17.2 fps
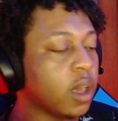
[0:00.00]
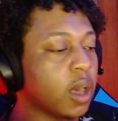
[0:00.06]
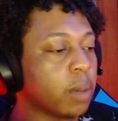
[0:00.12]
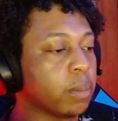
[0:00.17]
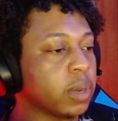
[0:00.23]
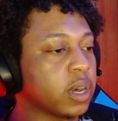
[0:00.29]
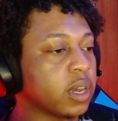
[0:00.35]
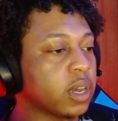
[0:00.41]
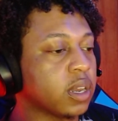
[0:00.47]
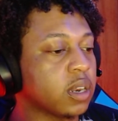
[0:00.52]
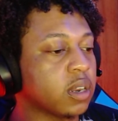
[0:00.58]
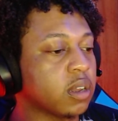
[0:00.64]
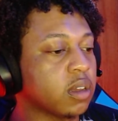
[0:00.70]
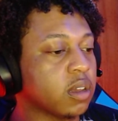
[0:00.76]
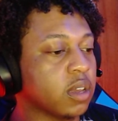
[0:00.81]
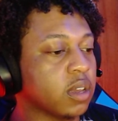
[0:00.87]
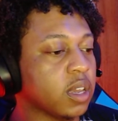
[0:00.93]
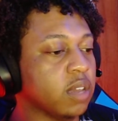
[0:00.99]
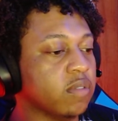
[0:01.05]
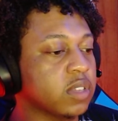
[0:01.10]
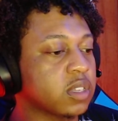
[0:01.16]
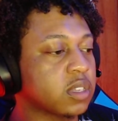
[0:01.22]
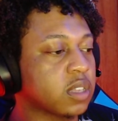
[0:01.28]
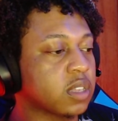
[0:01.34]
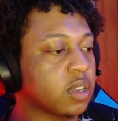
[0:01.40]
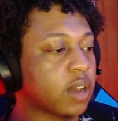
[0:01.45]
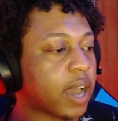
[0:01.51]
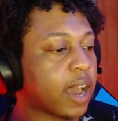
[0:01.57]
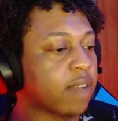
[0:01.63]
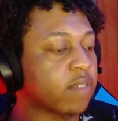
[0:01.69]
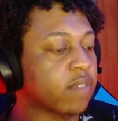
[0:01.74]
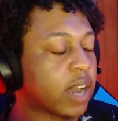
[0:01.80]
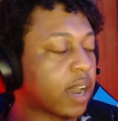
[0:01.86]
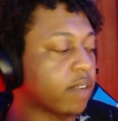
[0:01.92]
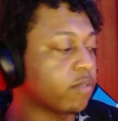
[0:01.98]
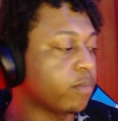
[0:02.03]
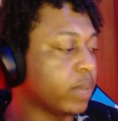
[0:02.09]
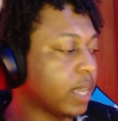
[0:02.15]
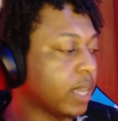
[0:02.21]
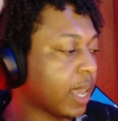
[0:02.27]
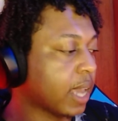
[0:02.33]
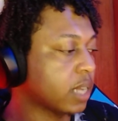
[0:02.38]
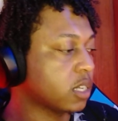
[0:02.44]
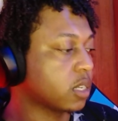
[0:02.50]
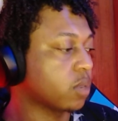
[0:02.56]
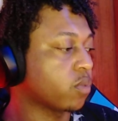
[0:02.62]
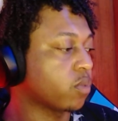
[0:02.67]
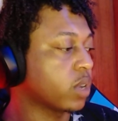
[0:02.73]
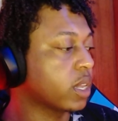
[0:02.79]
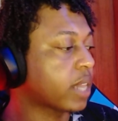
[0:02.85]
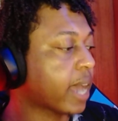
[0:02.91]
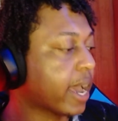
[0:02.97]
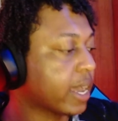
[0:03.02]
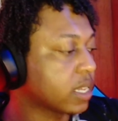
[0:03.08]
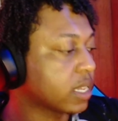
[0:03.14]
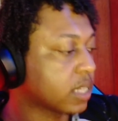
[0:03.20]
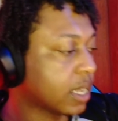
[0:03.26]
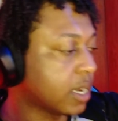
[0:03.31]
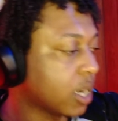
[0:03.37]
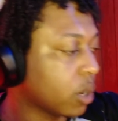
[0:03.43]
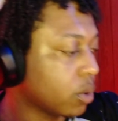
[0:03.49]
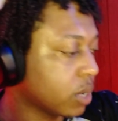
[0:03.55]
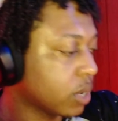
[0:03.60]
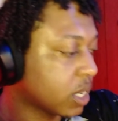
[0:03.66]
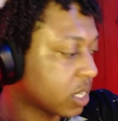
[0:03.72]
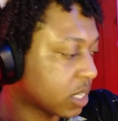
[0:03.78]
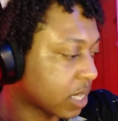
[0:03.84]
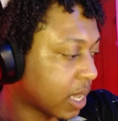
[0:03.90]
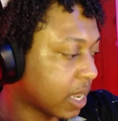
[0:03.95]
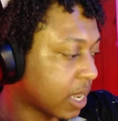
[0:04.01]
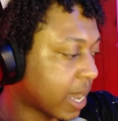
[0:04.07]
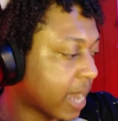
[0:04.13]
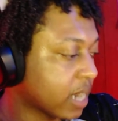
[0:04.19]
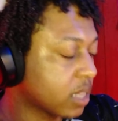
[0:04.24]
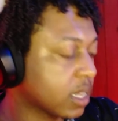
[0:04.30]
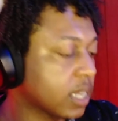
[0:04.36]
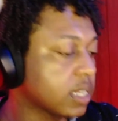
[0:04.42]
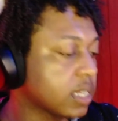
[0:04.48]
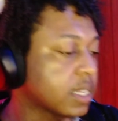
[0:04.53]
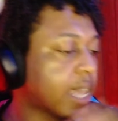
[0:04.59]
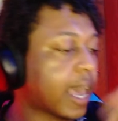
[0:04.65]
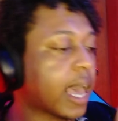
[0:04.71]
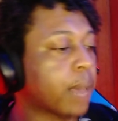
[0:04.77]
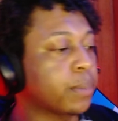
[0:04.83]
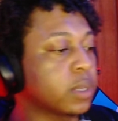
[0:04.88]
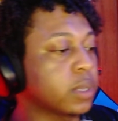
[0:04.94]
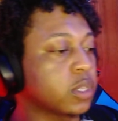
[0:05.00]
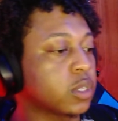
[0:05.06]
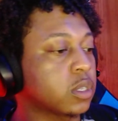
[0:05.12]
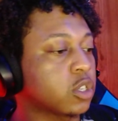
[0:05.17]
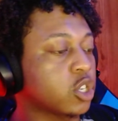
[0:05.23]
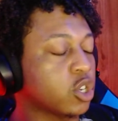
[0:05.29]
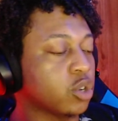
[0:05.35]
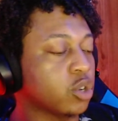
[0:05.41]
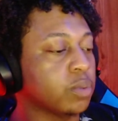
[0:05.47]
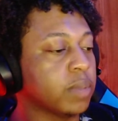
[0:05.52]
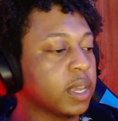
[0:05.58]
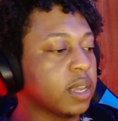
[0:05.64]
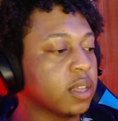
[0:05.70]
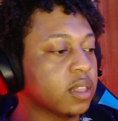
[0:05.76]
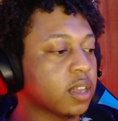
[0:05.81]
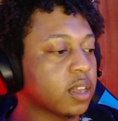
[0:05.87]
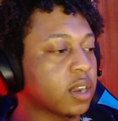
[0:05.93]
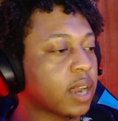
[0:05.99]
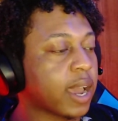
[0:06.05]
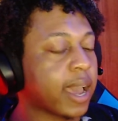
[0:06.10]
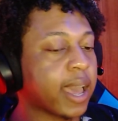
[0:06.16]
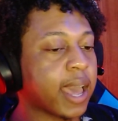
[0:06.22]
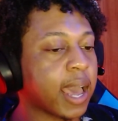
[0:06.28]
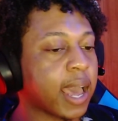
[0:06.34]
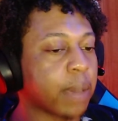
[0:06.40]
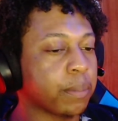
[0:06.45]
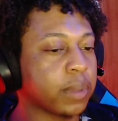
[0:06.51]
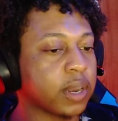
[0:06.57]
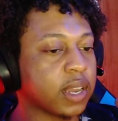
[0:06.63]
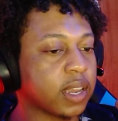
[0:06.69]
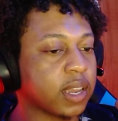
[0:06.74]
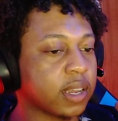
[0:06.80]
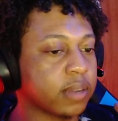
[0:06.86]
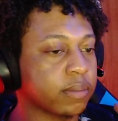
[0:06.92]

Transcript: But even still, I've began to realize and notice a lot of things that happen to me, they're not happening